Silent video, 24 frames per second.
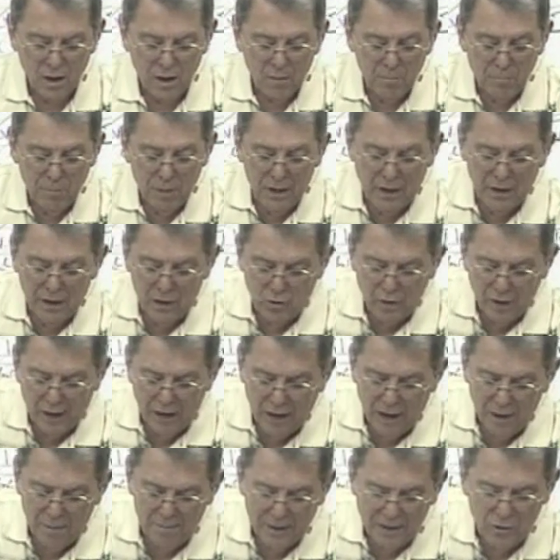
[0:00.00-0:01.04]
Billy
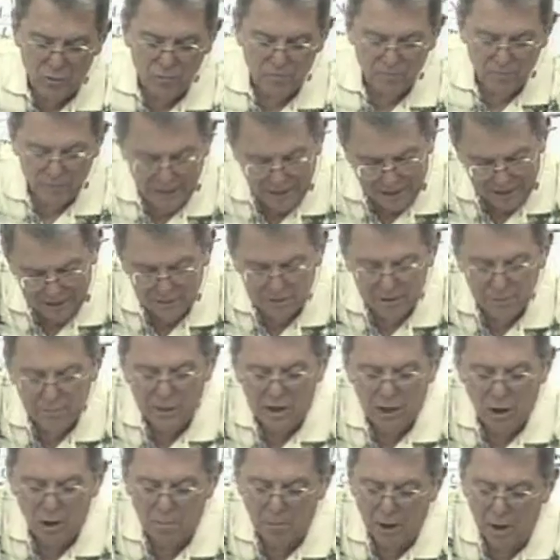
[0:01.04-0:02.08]
Graham at the
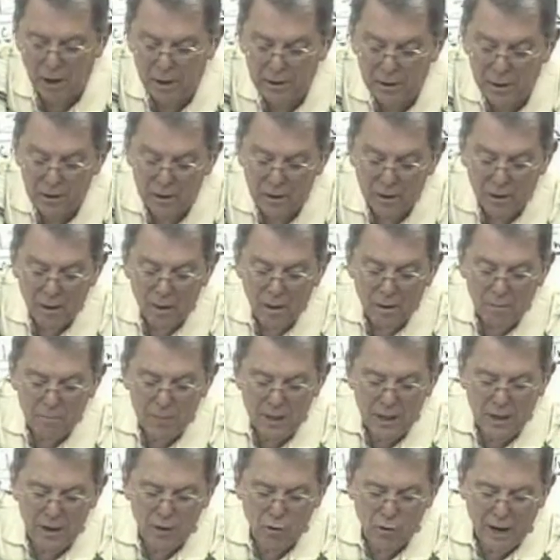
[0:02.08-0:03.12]
Belmont,
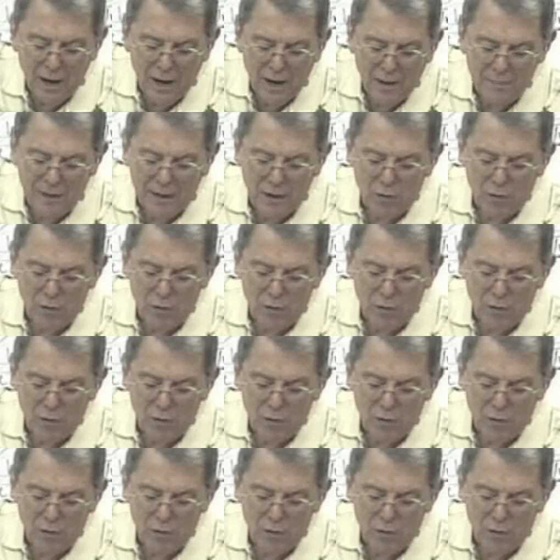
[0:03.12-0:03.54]
Billy Graham at